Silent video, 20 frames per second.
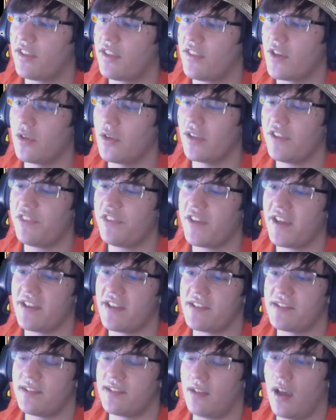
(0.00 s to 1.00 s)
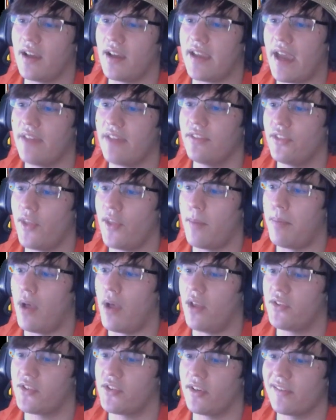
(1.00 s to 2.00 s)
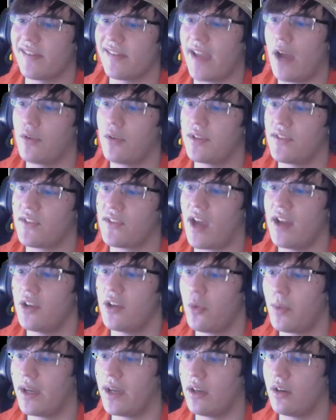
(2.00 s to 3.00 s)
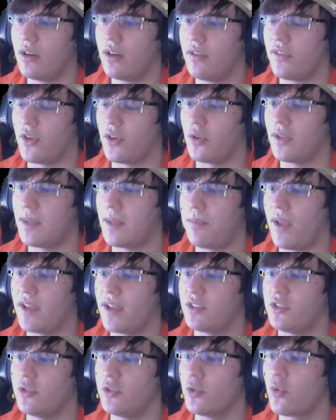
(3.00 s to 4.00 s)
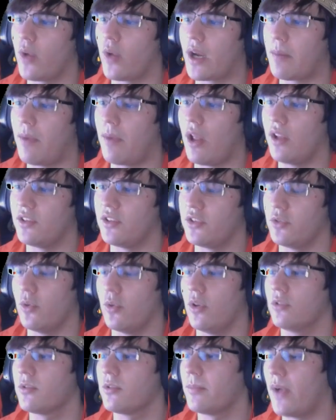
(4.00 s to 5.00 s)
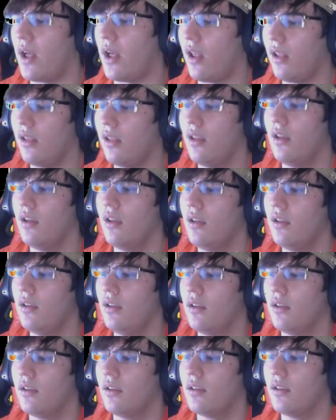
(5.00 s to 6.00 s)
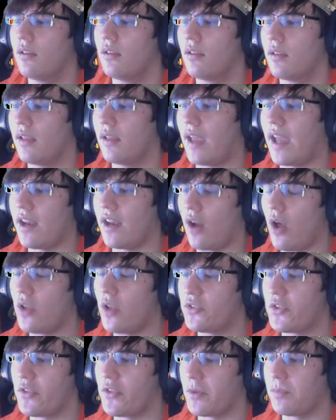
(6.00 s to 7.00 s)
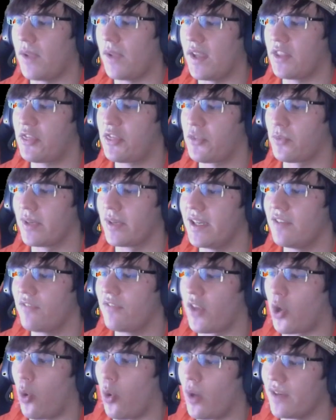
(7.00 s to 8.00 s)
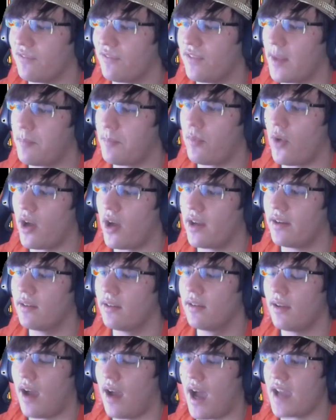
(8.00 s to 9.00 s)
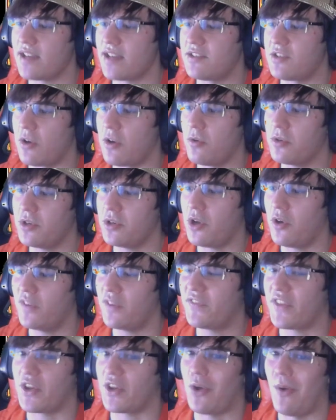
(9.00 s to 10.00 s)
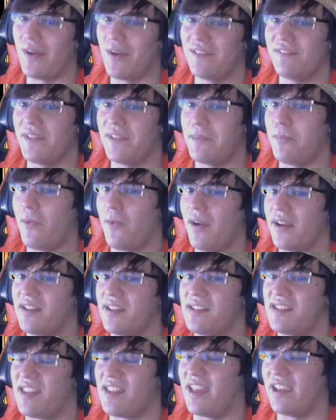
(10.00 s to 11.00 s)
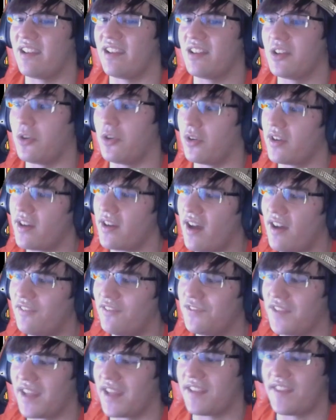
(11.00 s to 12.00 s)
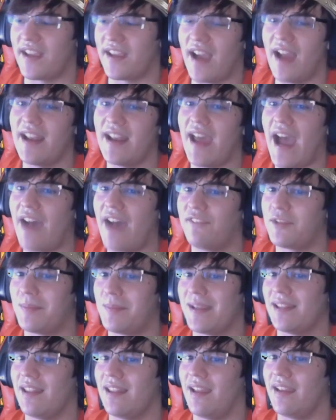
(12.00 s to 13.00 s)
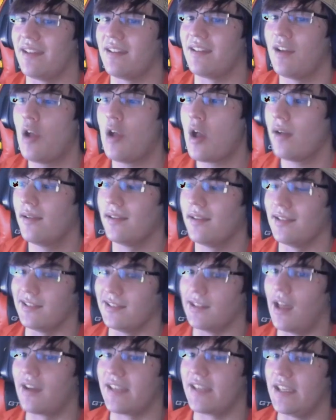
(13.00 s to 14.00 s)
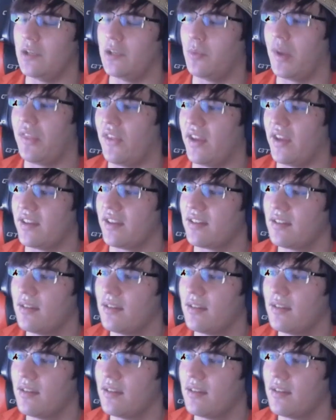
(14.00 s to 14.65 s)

the only thing is, again, the ball search count is kind of weird. They're only playing 2 Quick Ball and 2 Ultra Ball. And also they're playing 3 of the Coin Flip one. I don't know if the Coin Flip one is, like, good enough. Like, they kind of have to be, like, lucky with it.